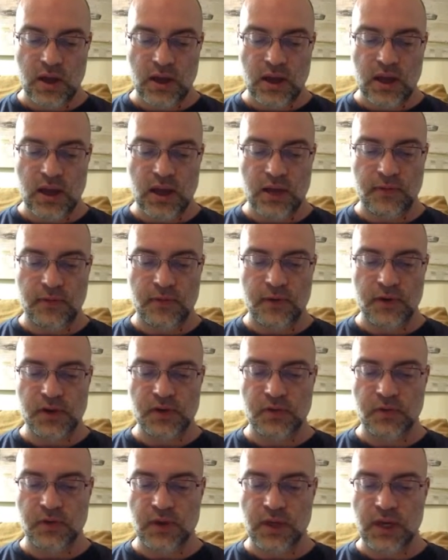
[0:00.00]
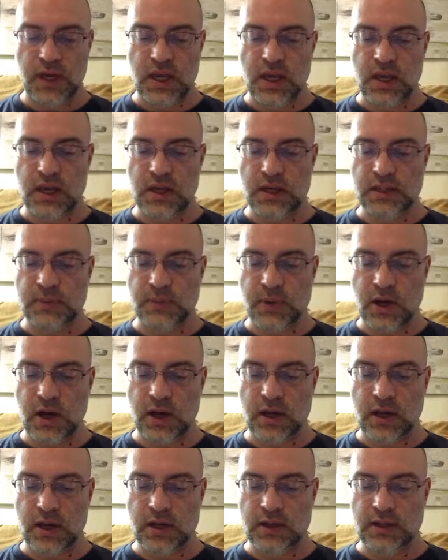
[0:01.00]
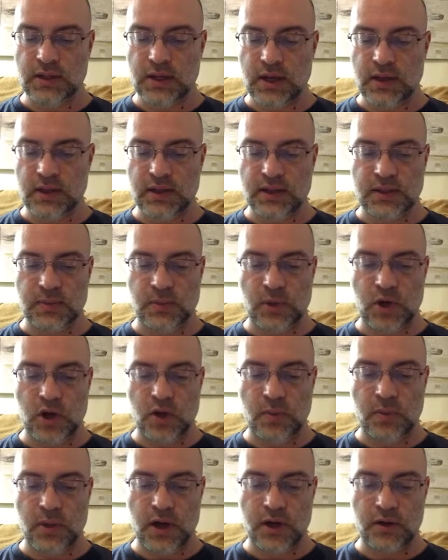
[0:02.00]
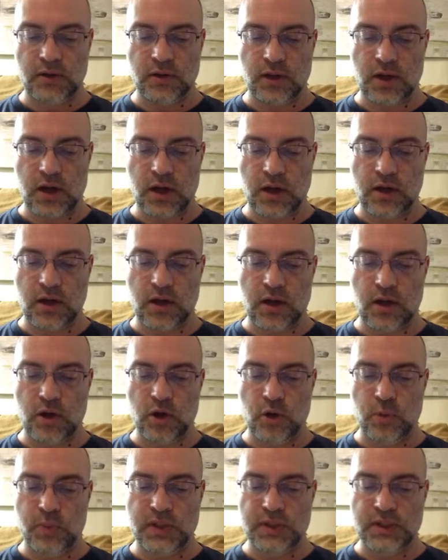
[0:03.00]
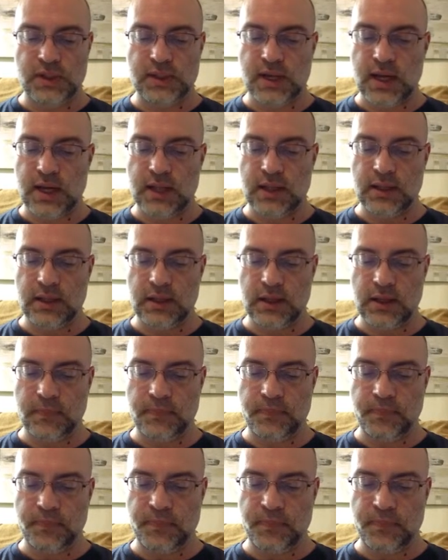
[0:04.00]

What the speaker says: Keith fished for the key in his pocket, and the small modern lock opened silently.